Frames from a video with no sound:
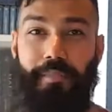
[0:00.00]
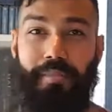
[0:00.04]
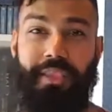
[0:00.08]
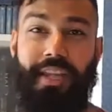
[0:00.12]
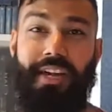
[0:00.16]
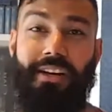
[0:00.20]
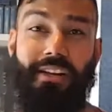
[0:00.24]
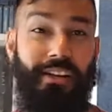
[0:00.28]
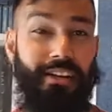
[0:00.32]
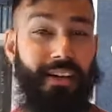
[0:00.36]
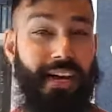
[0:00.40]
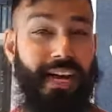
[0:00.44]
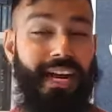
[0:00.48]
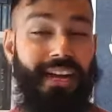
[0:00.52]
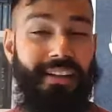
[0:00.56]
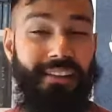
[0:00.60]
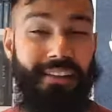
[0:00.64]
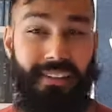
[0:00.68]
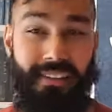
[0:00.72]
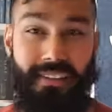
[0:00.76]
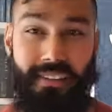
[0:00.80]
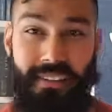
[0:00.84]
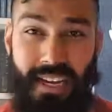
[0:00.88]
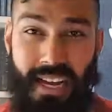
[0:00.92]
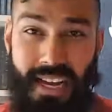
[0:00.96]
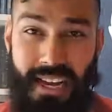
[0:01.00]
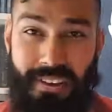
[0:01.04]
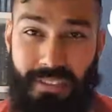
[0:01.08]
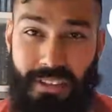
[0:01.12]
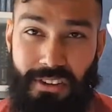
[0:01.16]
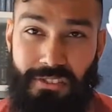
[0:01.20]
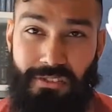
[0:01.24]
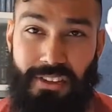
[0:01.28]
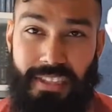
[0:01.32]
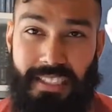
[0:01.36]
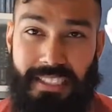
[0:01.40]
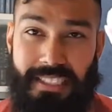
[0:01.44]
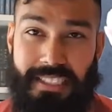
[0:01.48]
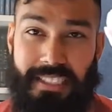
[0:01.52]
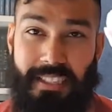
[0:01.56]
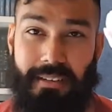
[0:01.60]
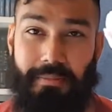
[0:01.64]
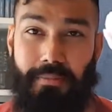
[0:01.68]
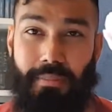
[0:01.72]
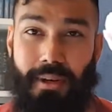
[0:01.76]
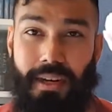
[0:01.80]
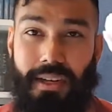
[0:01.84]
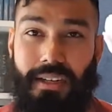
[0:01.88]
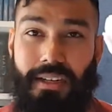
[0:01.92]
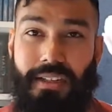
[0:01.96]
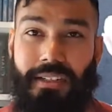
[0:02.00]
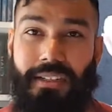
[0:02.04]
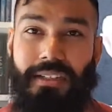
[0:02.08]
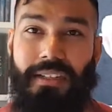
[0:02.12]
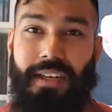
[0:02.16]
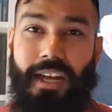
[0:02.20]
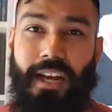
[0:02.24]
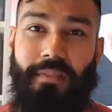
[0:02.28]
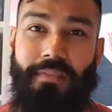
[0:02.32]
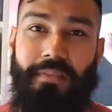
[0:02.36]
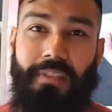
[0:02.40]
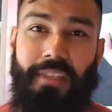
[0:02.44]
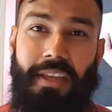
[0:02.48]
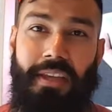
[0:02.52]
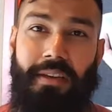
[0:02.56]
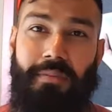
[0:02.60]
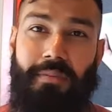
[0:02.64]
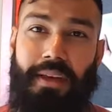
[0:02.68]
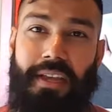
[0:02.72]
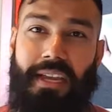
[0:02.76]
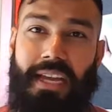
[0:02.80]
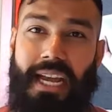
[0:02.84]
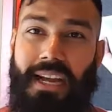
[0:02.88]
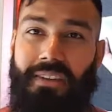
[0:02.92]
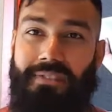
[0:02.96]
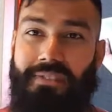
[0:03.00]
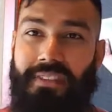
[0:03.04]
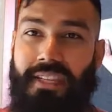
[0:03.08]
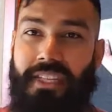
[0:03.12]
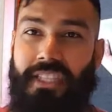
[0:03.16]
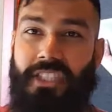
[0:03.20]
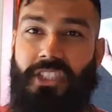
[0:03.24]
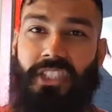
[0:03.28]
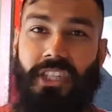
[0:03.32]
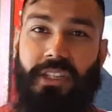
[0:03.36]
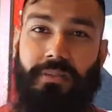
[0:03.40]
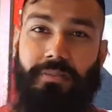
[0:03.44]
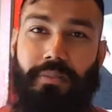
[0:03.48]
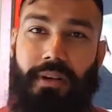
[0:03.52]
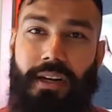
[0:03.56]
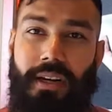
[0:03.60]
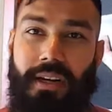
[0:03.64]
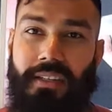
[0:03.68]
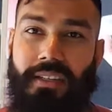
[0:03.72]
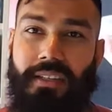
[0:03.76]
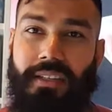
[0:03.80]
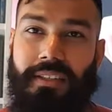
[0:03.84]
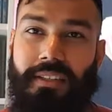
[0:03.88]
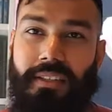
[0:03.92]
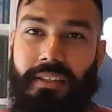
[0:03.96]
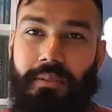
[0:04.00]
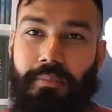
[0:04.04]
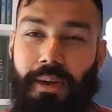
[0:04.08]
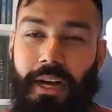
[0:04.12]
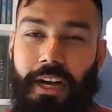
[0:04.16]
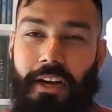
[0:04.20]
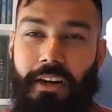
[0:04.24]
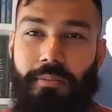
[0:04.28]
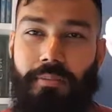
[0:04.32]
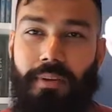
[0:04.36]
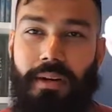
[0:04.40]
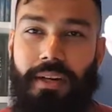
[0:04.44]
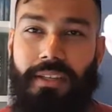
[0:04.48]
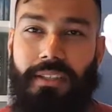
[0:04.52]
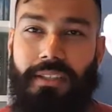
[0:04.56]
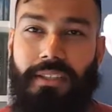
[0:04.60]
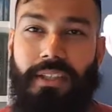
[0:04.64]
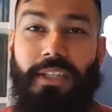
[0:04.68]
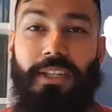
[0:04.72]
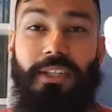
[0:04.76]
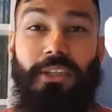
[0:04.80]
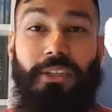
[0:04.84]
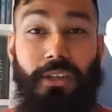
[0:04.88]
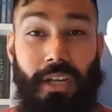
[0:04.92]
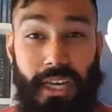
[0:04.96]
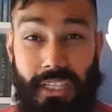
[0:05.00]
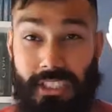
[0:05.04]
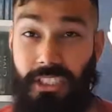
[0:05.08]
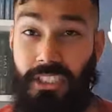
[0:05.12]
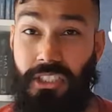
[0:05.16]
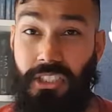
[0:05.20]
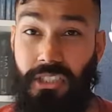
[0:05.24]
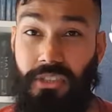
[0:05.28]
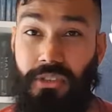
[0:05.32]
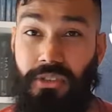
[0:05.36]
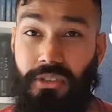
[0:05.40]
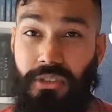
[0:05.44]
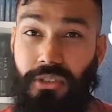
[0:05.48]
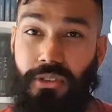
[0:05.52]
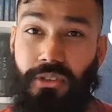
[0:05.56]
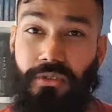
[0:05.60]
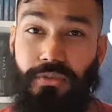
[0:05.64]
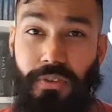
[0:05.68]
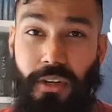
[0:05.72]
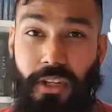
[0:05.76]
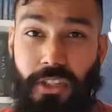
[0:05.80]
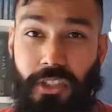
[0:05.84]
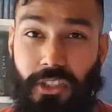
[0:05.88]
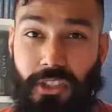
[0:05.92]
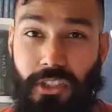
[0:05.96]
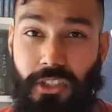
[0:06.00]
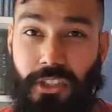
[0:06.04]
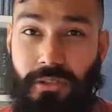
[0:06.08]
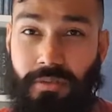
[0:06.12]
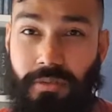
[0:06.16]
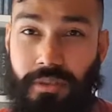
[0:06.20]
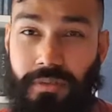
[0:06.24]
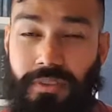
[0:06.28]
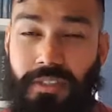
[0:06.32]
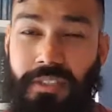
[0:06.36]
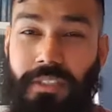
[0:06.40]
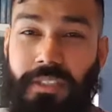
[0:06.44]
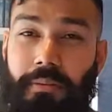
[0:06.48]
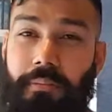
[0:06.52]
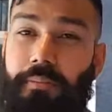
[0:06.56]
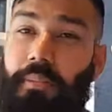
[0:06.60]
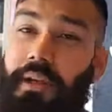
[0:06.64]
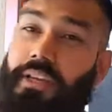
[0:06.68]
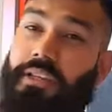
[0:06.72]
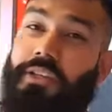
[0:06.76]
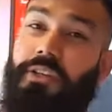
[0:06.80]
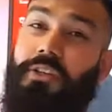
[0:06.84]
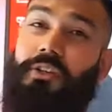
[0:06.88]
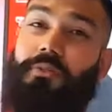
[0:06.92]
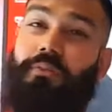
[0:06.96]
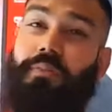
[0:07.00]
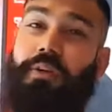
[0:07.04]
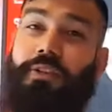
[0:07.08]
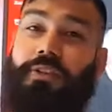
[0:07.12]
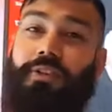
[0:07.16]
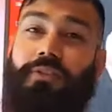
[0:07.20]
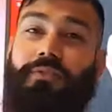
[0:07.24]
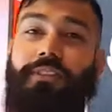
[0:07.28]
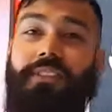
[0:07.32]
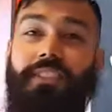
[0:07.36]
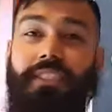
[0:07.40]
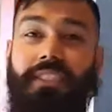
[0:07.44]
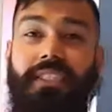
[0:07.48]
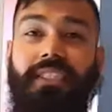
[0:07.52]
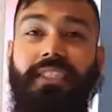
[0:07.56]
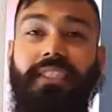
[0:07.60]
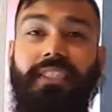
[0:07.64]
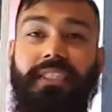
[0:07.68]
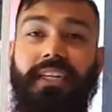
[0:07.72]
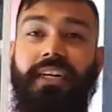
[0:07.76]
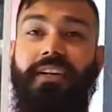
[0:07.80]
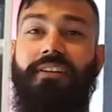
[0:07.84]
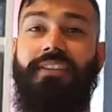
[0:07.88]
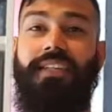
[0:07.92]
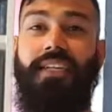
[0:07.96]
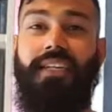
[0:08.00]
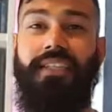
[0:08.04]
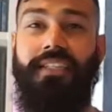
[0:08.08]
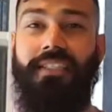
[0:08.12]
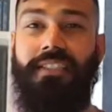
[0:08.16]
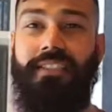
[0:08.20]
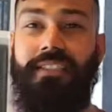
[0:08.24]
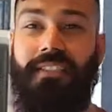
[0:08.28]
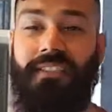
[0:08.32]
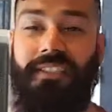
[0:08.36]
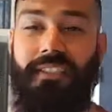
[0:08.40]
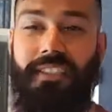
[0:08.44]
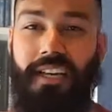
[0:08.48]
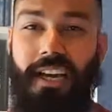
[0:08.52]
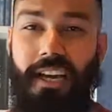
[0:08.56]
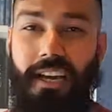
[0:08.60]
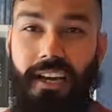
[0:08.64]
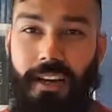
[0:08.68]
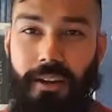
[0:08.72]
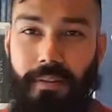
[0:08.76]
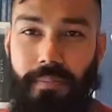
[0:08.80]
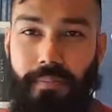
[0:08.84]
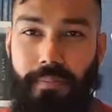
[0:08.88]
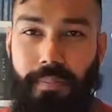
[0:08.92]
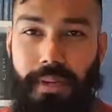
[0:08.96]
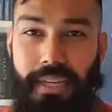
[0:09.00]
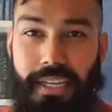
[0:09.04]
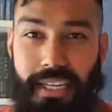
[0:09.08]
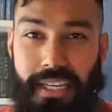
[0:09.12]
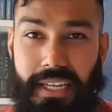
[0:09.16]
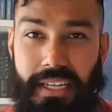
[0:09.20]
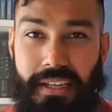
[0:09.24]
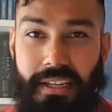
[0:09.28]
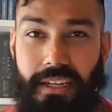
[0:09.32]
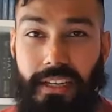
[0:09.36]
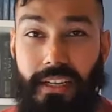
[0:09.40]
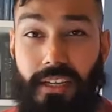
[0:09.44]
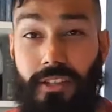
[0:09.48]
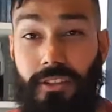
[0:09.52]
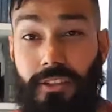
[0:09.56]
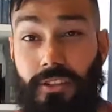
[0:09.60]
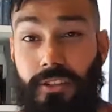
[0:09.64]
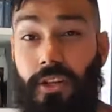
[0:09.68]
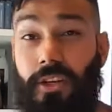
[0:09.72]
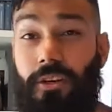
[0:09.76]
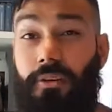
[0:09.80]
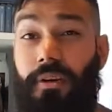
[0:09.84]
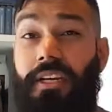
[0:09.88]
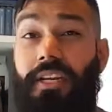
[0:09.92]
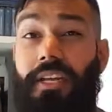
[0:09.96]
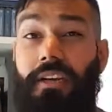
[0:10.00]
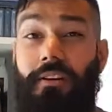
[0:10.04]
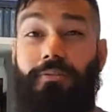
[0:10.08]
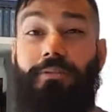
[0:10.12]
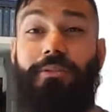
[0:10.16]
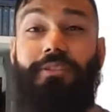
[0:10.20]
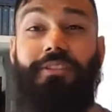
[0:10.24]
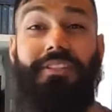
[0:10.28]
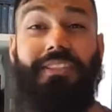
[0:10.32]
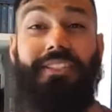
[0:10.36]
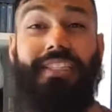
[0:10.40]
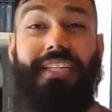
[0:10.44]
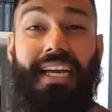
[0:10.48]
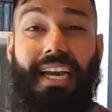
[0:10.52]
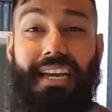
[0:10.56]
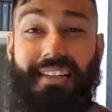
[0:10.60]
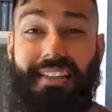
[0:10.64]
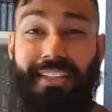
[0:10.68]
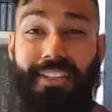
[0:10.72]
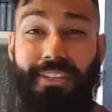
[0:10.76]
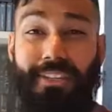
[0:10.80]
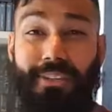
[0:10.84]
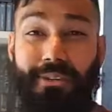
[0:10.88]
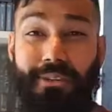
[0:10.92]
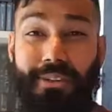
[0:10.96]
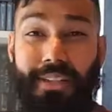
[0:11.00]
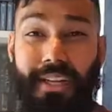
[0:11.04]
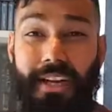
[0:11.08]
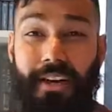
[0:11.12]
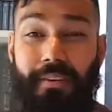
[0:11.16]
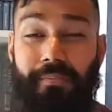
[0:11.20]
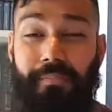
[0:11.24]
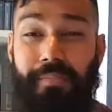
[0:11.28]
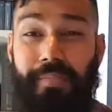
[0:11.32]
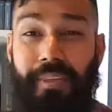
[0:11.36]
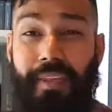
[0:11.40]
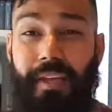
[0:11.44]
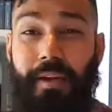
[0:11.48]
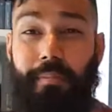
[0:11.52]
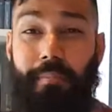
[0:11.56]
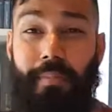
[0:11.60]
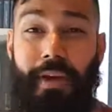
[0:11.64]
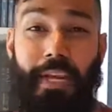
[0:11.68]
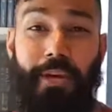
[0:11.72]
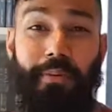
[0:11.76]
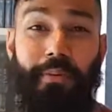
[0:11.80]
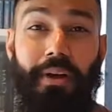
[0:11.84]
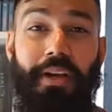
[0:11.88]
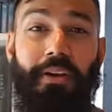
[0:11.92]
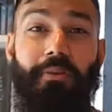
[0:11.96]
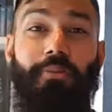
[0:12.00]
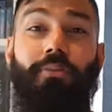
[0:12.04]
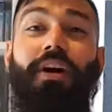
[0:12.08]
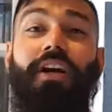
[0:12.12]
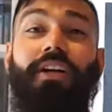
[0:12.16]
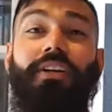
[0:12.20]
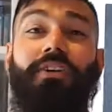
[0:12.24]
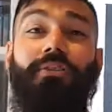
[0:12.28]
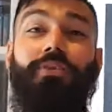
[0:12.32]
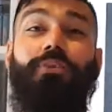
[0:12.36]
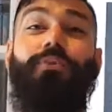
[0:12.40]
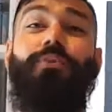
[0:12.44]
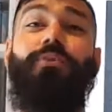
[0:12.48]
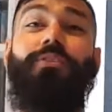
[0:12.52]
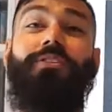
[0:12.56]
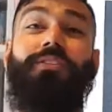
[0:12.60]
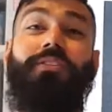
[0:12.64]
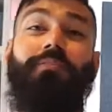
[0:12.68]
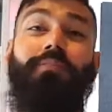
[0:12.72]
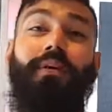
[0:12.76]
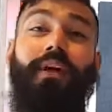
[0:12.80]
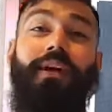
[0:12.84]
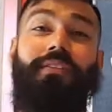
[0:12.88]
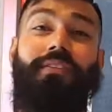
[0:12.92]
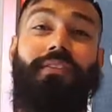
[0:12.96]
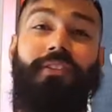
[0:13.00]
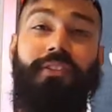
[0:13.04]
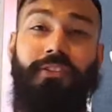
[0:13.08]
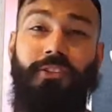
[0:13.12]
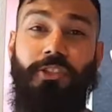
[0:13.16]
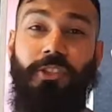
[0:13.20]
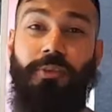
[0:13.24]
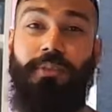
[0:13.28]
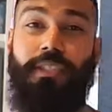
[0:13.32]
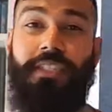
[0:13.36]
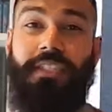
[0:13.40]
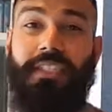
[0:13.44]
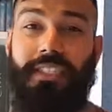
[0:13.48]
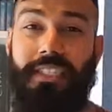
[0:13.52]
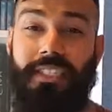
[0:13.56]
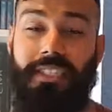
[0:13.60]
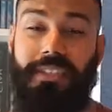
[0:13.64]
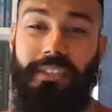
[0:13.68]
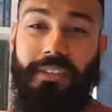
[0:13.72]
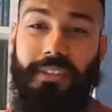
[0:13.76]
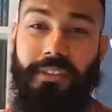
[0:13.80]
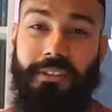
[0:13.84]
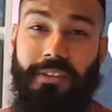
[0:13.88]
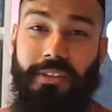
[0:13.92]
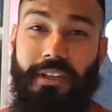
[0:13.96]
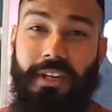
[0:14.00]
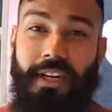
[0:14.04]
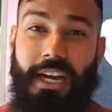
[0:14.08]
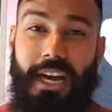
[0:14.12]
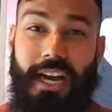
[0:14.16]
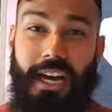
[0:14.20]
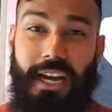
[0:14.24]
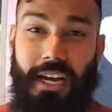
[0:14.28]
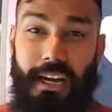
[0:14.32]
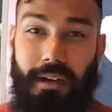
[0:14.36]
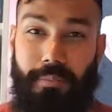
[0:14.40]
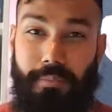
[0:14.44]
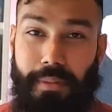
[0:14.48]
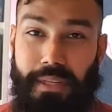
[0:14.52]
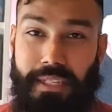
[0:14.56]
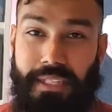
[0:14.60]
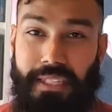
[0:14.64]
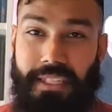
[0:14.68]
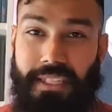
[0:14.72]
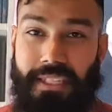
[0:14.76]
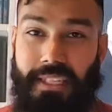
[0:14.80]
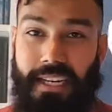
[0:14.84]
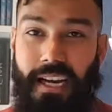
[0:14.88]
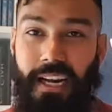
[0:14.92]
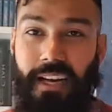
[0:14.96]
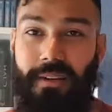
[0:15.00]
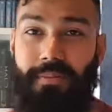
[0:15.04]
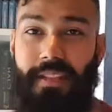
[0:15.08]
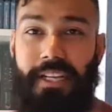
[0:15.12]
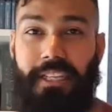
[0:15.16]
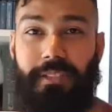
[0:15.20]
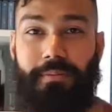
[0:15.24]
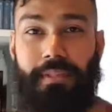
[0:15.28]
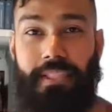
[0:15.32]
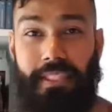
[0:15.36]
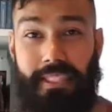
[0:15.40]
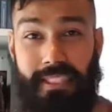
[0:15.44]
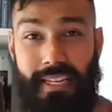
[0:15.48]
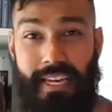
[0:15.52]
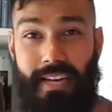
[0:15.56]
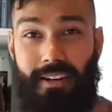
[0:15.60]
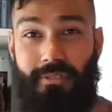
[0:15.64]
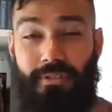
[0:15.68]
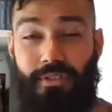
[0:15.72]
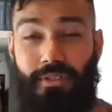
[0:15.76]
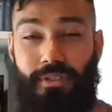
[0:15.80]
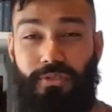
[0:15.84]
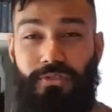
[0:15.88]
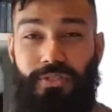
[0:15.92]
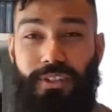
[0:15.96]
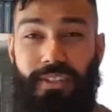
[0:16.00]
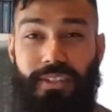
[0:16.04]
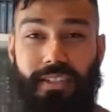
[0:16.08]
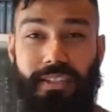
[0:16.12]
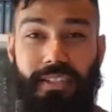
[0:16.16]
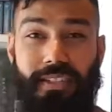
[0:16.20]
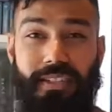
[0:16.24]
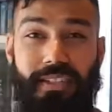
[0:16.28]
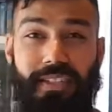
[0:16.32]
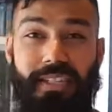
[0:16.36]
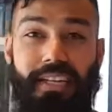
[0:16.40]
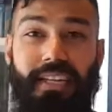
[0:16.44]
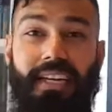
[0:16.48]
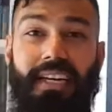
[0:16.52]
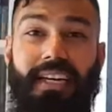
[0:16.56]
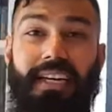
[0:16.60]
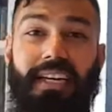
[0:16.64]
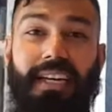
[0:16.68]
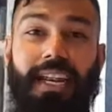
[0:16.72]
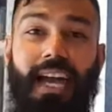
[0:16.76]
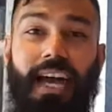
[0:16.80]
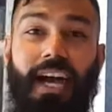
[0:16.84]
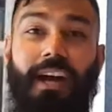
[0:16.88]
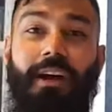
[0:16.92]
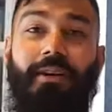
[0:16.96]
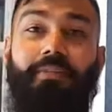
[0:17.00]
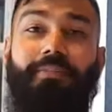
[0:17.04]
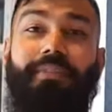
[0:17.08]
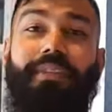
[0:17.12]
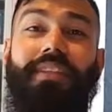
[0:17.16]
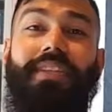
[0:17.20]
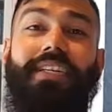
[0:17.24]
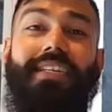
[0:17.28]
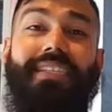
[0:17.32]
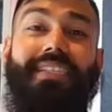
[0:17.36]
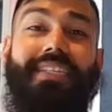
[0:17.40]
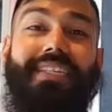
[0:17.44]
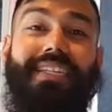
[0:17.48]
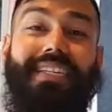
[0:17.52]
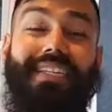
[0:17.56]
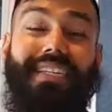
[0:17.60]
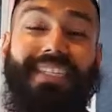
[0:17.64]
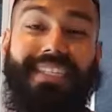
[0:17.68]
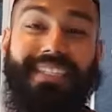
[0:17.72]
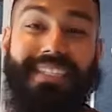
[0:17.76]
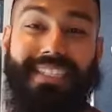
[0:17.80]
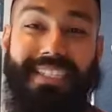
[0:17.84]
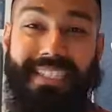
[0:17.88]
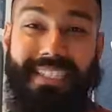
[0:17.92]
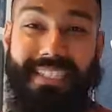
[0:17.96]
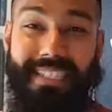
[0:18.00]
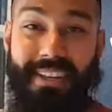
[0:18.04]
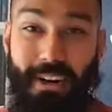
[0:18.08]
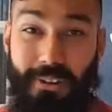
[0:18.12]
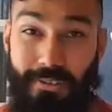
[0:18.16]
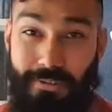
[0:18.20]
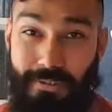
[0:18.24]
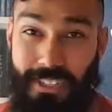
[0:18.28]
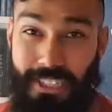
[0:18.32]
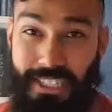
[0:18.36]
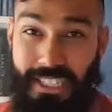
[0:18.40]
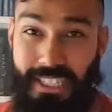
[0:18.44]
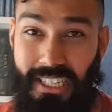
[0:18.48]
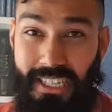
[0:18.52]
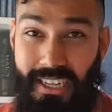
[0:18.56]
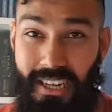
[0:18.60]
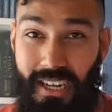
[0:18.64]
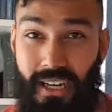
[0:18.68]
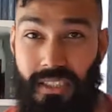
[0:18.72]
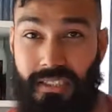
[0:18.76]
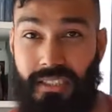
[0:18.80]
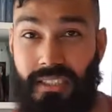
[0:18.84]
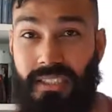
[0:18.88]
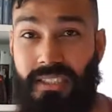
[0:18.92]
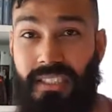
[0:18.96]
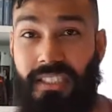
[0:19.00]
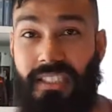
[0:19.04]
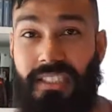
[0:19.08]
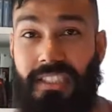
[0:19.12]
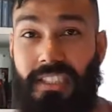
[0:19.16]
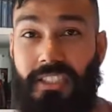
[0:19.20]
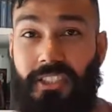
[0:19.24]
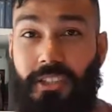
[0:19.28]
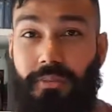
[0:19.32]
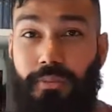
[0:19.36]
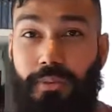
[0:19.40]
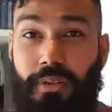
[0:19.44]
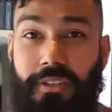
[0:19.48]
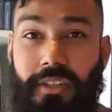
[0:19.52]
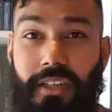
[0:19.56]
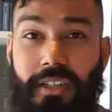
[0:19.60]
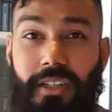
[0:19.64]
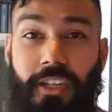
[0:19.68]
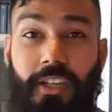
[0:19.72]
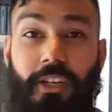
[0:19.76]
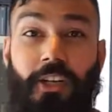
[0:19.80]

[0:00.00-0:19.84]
Now, I don't know how they're going to have the reset button, and they may have the eject button and the power button actually do functions within the menu because obviously they did that on the NES uh, Mini. So, anyway, we'll see how they do that. But anyway, what are your thoughts about the Super Nintendo uh, Mini um, that's been announced recently? Um, this is an officially licensed Nintendo product.